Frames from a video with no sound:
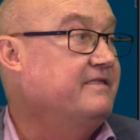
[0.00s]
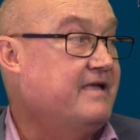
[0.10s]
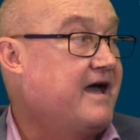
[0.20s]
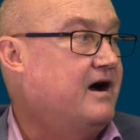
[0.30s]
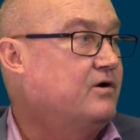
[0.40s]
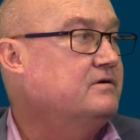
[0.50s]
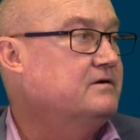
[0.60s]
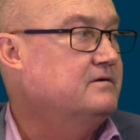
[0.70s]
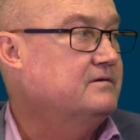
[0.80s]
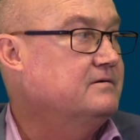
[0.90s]
Now,
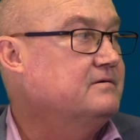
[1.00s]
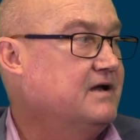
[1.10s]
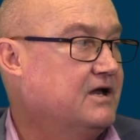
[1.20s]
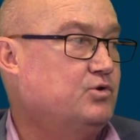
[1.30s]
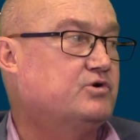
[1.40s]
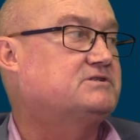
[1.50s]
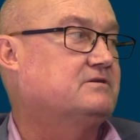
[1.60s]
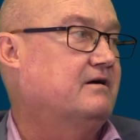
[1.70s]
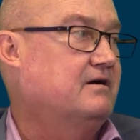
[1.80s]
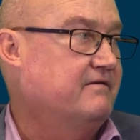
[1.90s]
it
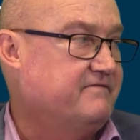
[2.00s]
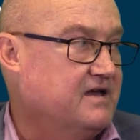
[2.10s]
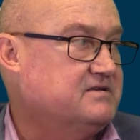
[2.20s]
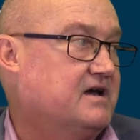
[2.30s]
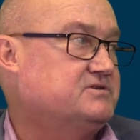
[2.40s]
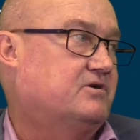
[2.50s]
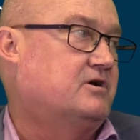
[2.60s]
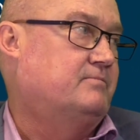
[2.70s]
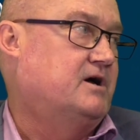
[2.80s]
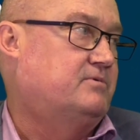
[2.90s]
looks fantastic
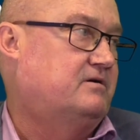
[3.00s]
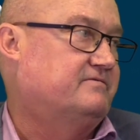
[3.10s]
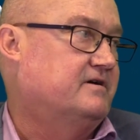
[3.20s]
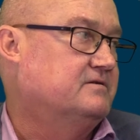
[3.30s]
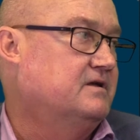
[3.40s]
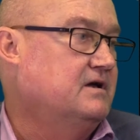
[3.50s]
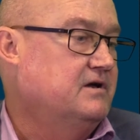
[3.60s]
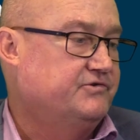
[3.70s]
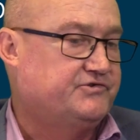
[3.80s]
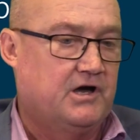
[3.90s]
on a mobile phone.
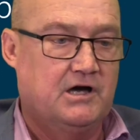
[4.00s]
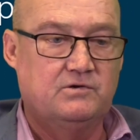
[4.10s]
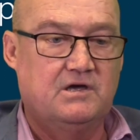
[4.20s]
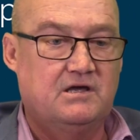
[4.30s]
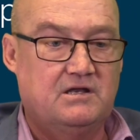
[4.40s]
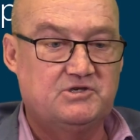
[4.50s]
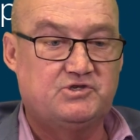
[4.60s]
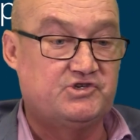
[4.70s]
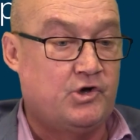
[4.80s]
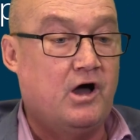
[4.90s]
So it is
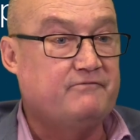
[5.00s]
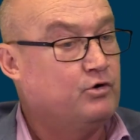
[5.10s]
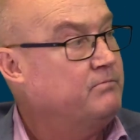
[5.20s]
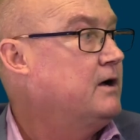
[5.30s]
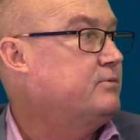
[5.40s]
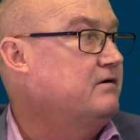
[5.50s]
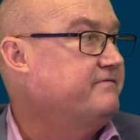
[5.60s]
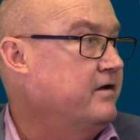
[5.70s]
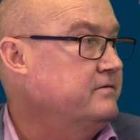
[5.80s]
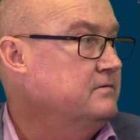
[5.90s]
designed for a mobile
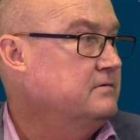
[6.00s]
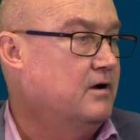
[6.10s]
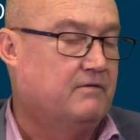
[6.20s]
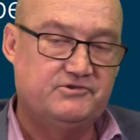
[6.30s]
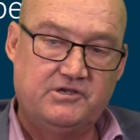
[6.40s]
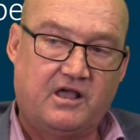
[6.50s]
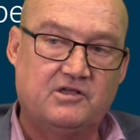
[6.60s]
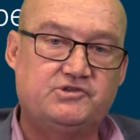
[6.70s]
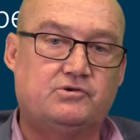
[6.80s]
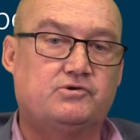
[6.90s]
phone. Obviously you
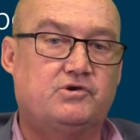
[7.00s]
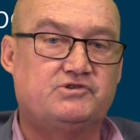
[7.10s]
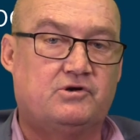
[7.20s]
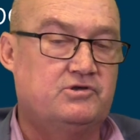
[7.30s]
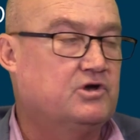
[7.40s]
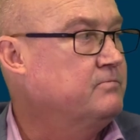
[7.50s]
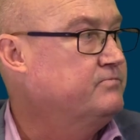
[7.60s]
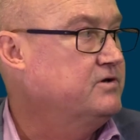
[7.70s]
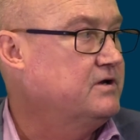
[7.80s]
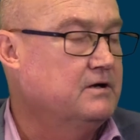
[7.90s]
can still use it on your
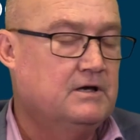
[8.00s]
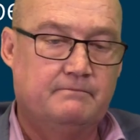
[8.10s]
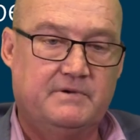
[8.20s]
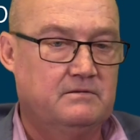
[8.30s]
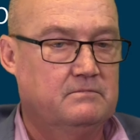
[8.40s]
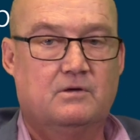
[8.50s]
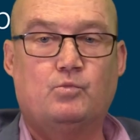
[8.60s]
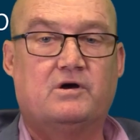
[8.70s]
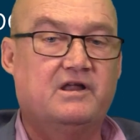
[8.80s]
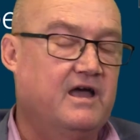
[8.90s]
computer, but
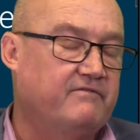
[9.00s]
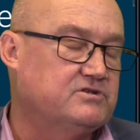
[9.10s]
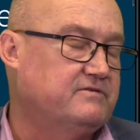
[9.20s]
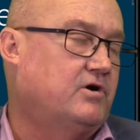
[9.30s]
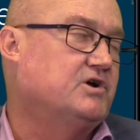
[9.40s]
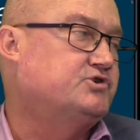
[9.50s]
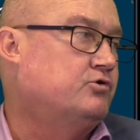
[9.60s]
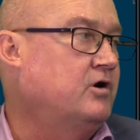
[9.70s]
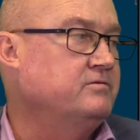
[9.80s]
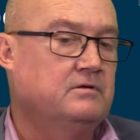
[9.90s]
whatever device
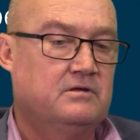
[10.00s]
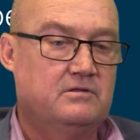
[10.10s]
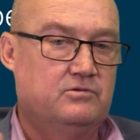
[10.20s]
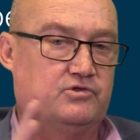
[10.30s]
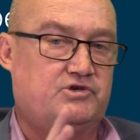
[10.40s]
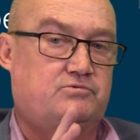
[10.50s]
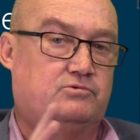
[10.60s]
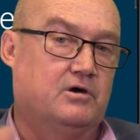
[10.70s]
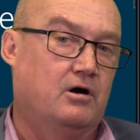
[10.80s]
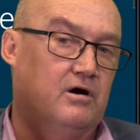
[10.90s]
you're on,
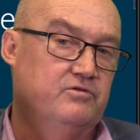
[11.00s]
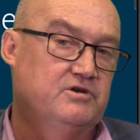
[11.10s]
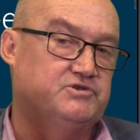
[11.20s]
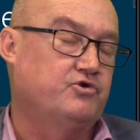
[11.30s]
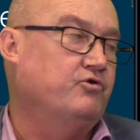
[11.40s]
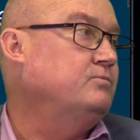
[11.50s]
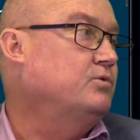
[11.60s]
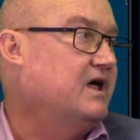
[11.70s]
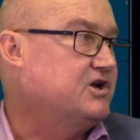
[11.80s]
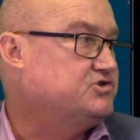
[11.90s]
the screen
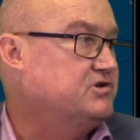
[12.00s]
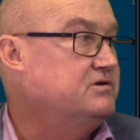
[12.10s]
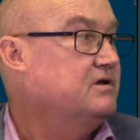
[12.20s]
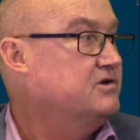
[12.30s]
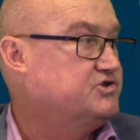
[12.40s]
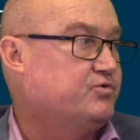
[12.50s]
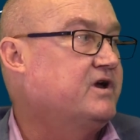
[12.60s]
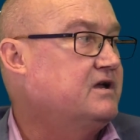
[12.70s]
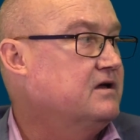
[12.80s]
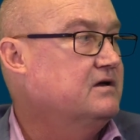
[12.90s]
will actually
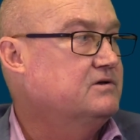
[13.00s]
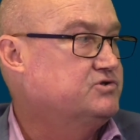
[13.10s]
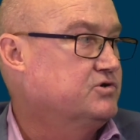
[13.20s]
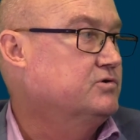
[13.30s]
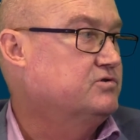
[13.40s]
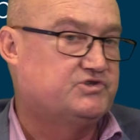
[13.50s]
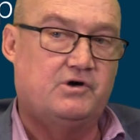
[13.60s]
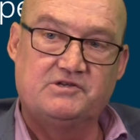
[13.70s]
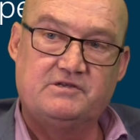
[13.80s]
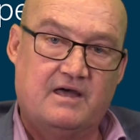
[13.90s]
shrink to the
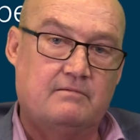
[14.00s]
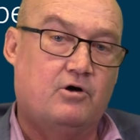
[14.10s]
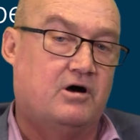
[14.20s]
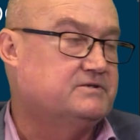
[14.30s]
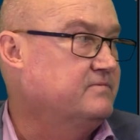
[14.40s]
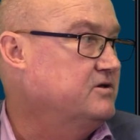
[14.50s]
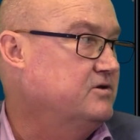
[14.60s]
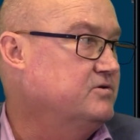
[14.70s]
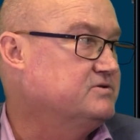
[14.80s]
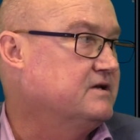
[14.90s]
size of that item that
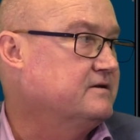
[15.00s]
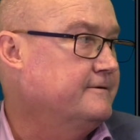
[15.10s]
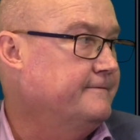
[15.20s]
you're using.